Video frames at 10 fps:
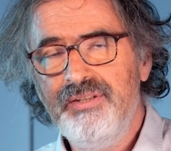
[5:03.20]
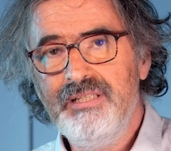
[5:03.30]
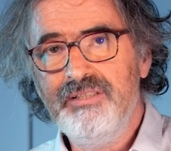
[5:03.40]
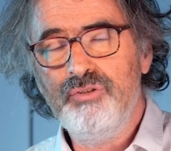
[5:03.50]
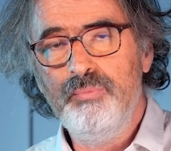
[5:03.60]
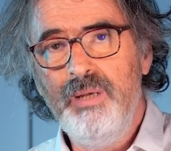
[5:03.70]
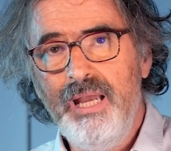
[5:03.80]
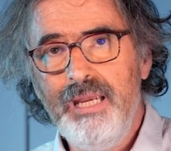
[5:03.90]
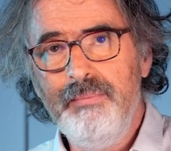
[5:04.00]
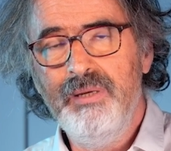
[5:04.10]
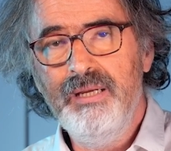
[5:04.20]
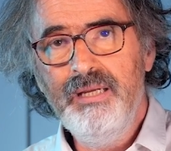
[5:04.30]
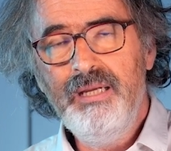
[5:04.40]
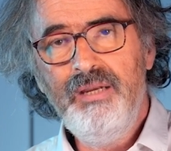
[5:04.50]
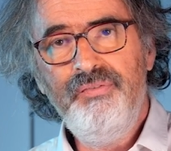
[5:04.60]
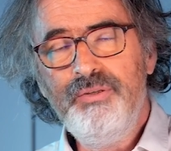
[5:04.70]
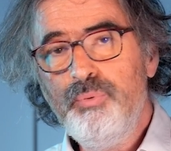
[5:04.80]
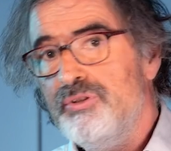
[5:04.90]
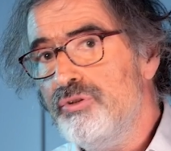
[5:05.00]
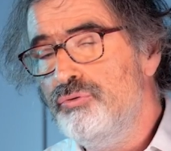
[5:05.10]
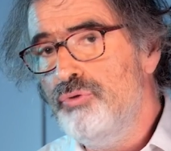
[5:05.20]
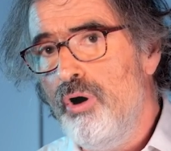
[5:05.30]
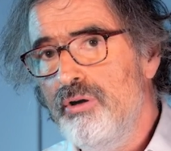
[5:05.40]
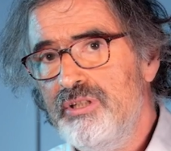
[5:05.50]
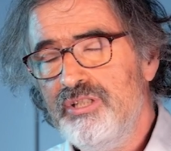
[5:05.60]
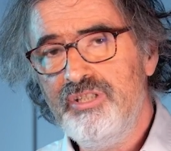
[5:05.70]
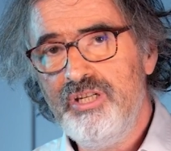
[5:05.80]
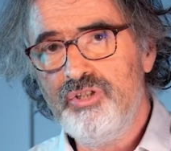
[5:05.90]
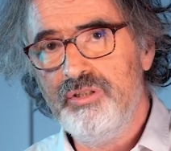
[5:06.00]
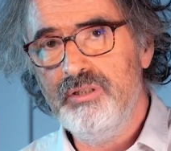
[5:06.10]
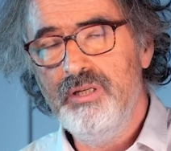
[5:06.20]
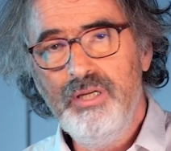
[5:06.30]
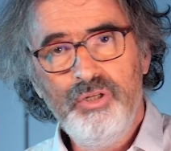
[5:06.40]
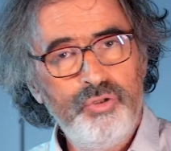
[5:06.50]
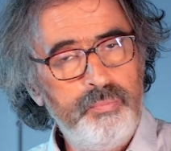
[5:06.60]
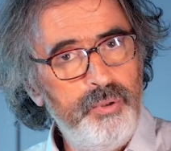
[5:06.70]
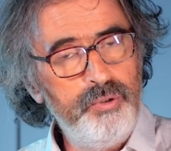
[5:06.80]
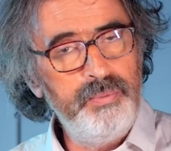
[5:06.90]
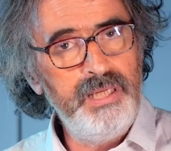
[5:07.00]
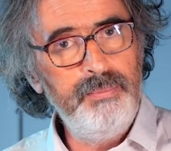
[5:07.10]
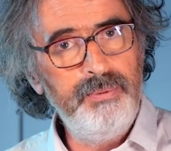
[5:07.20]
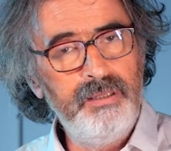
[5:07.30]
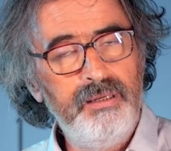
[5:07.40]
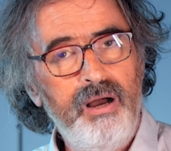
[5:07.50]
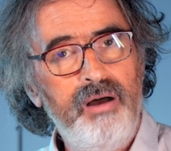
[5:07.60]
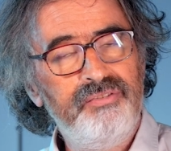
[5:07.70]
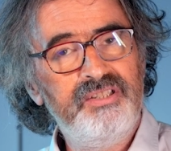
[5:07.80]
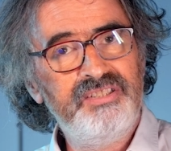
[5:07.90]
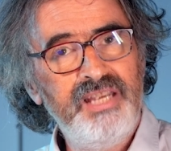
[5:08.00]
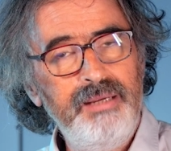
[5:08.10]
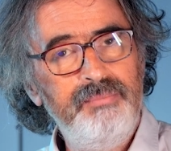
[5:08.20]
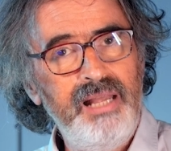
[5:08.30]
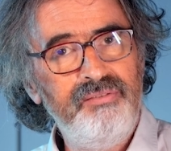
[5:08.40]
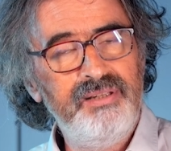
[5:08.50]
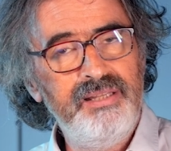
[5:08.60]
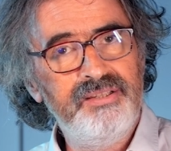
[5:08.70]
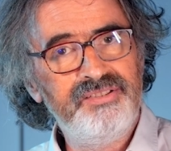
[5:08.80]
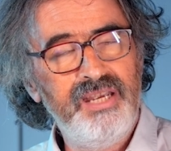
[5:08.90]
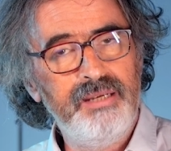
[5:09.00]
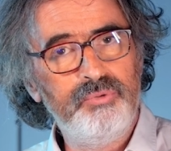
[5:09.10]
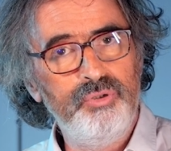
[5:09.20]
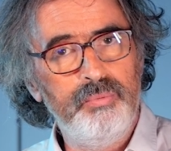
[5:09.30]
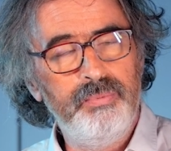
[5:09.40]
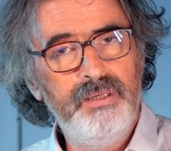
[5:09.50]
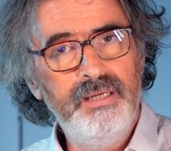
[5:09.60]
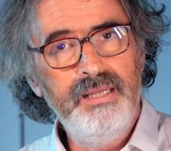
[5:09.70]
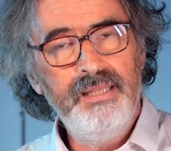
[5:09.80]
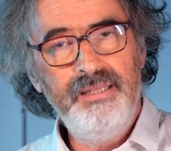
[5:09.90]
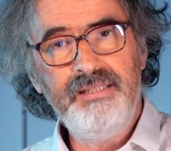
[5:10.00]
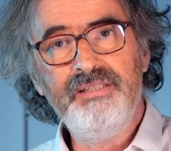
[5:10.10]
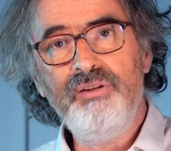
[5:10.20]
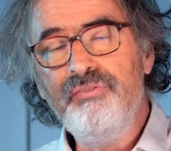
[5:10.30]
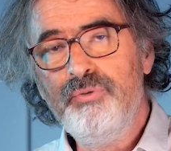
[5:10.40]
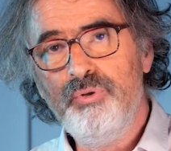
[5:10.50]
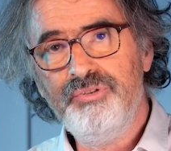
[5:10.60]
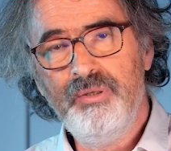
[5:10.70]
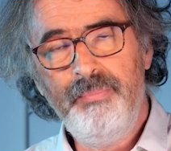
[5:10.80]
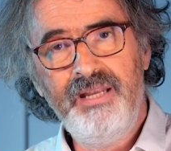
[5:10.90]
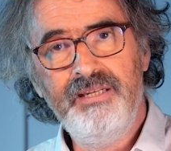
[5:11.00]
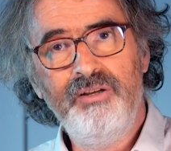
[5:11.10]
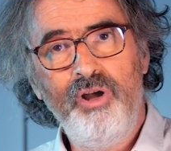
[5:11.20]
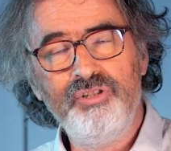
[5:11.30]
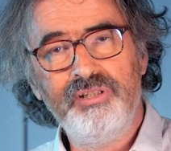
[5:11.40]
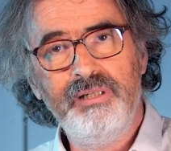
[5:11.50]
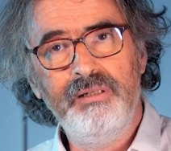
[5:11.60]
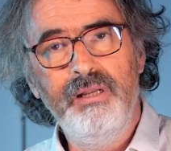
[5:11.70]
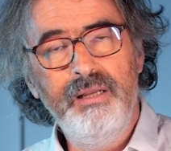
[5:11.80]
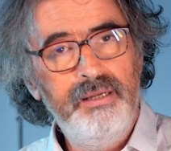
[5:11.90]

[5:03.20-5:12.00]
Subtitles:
that is to blame if it was a wrong decision to put people of the same level in the same group. This is, of course, a pedagogical